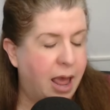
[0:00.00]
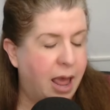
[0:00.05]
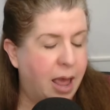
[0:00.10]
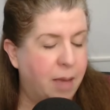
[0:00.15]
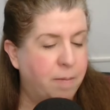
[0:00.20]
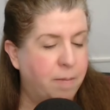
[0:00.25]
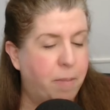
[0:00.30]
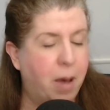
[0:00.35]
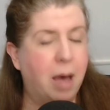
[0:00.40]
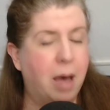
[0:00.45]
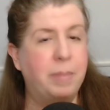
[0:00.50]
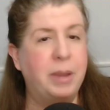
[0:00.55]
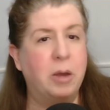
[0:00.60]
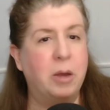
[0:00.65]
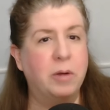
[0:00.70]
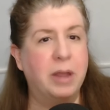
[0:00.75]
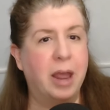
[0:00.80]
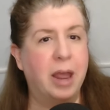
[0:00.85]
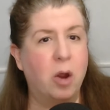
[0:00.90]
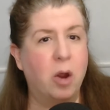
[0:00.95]
And Bobby
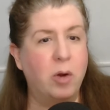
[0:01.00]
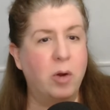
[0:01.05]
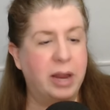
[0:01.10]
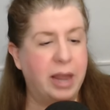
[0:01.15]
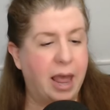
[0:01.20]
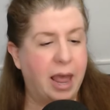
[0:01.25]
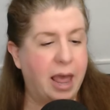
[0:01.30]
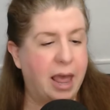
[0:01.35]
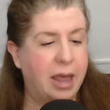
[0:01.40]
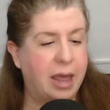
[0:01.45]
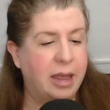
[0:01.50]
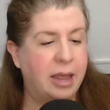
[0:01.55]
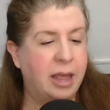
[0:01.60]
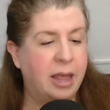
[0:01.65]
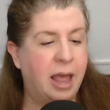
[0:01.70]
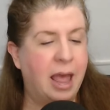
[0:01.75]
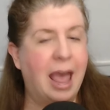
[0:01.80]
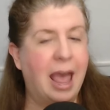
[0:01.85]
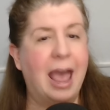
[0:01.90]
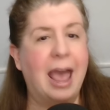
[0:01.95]
Okereke
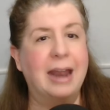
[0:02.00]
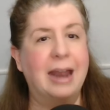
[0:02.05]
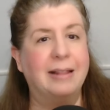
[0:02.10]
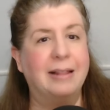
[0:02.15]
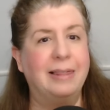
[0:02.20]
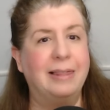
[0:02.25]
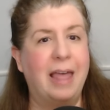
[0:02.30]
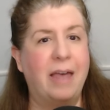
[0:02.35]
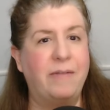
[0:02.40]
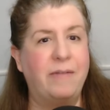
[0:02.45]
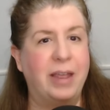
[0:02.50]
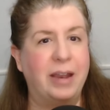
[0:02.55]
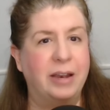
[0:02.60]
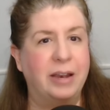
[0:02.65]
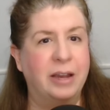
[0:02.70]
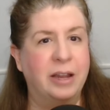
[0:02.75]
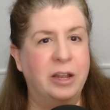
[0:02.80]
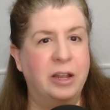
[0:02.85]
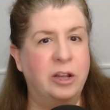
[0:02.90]
had 11.